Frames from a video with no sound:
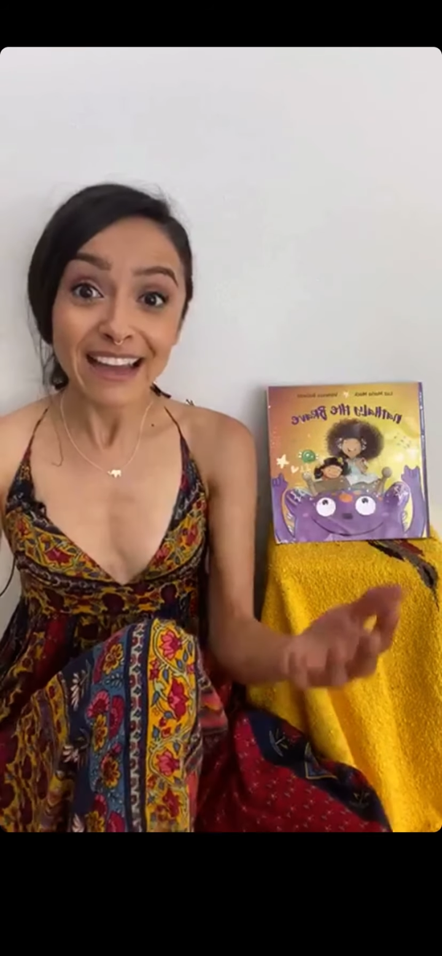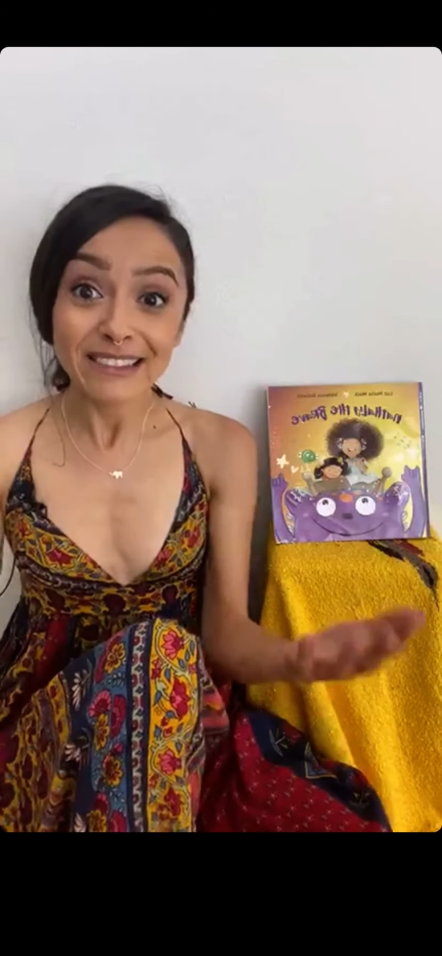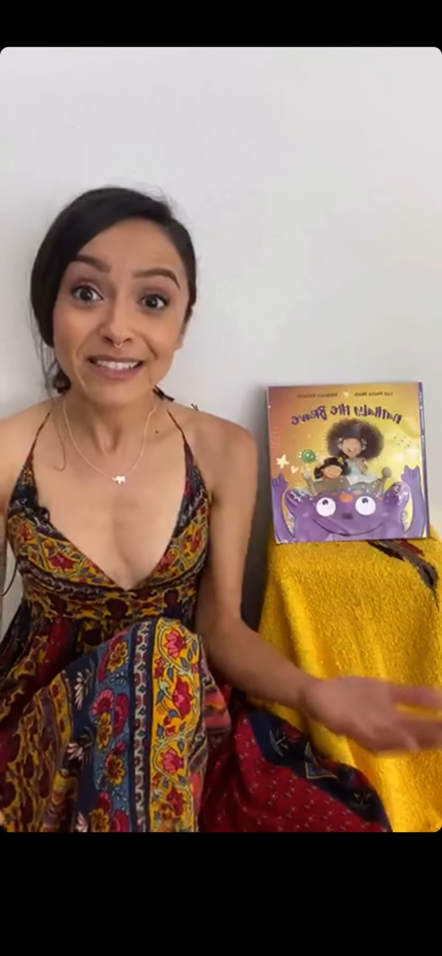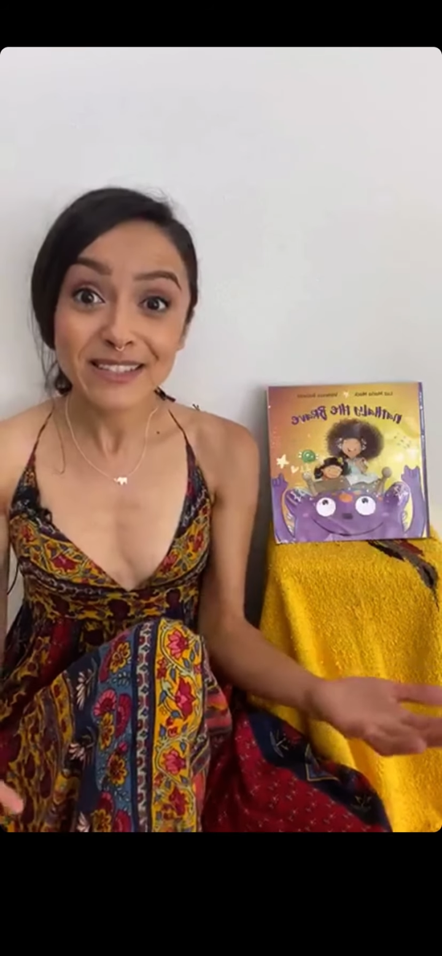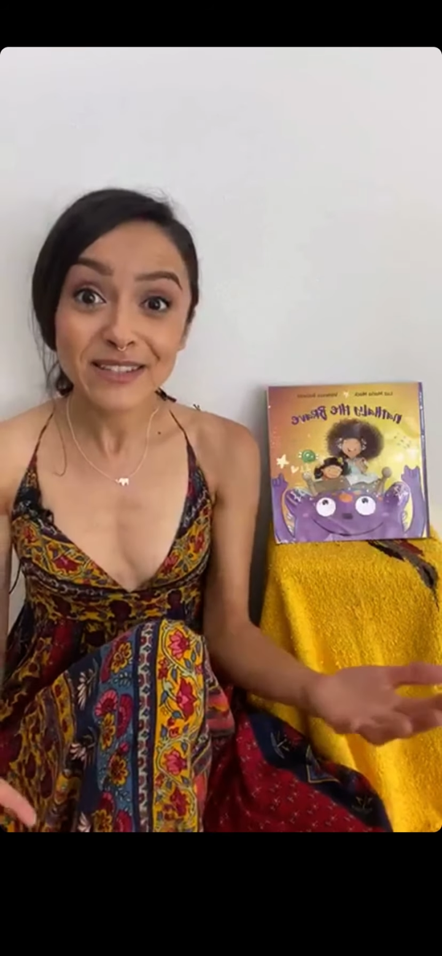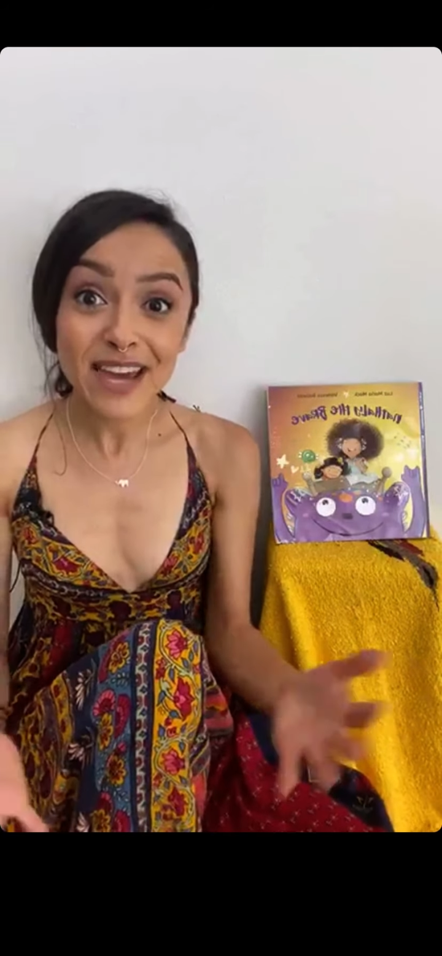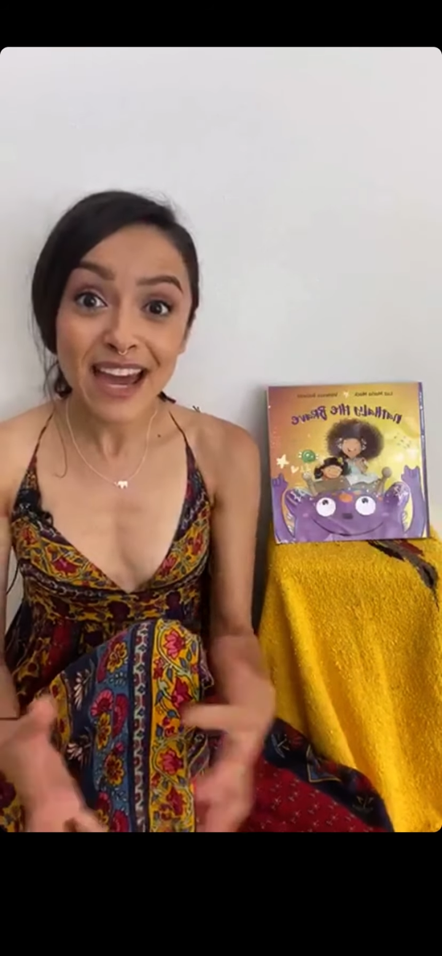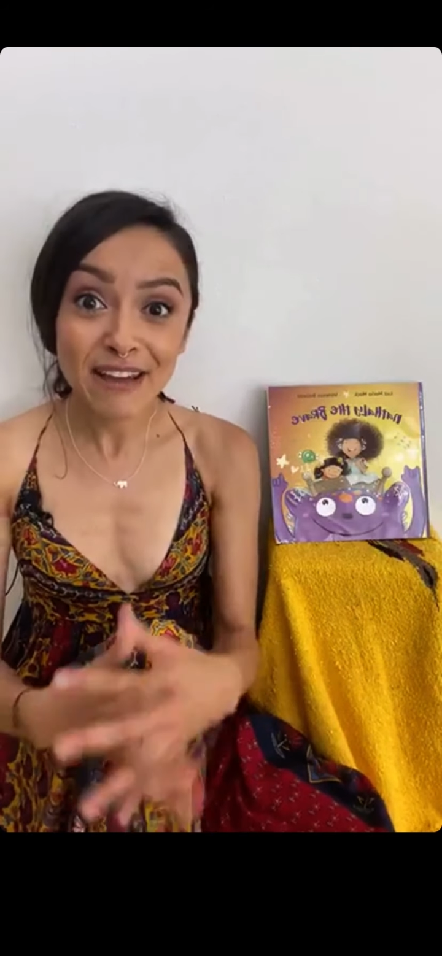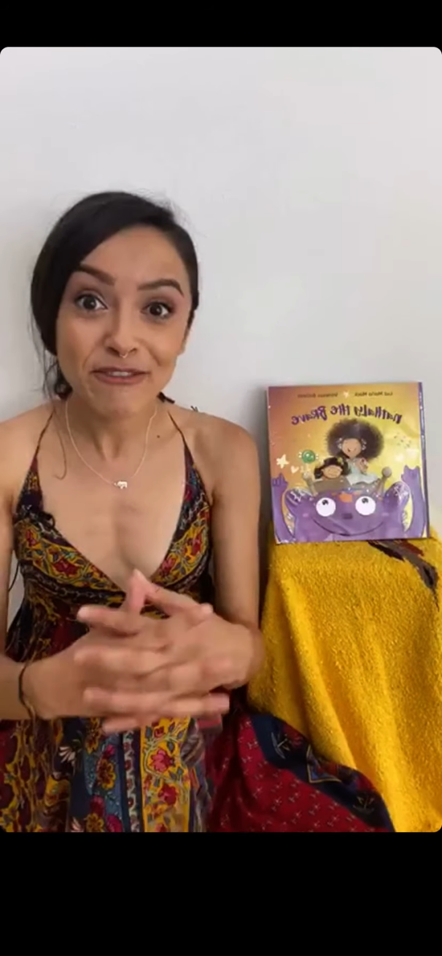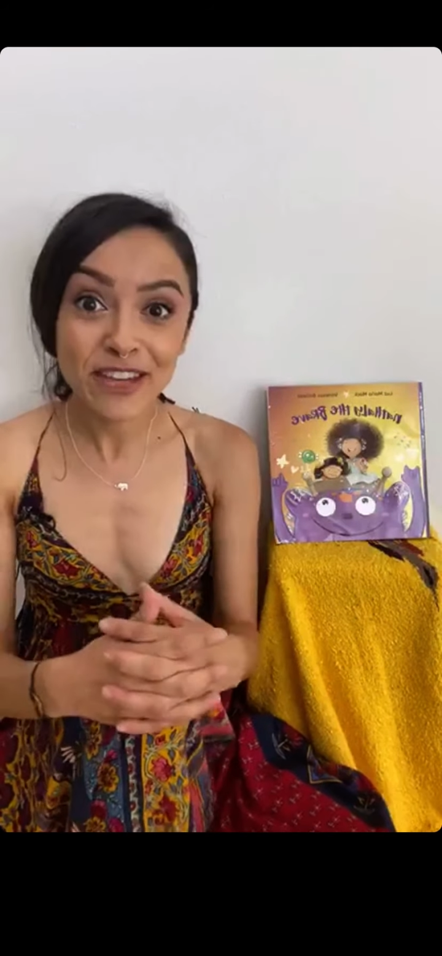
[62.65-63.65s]
let's
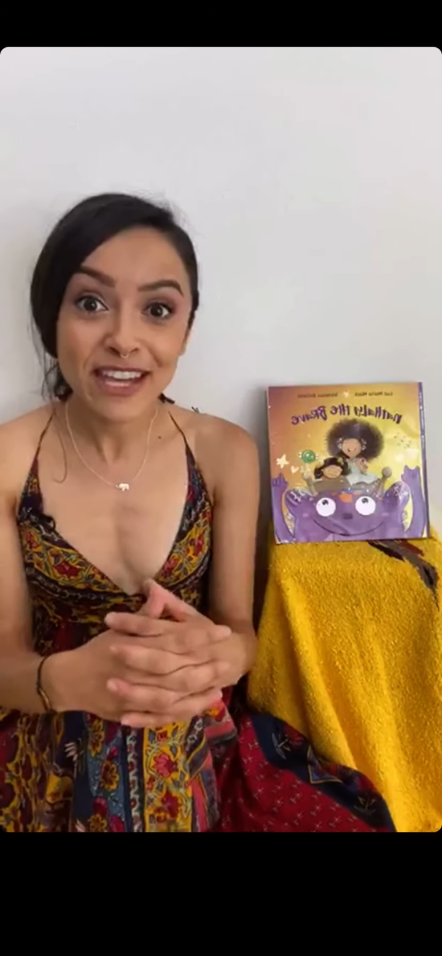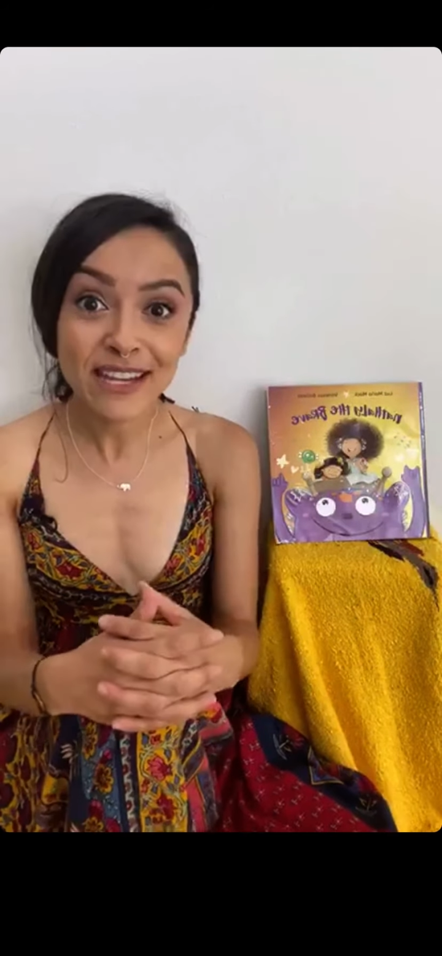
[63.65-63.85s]
dive in.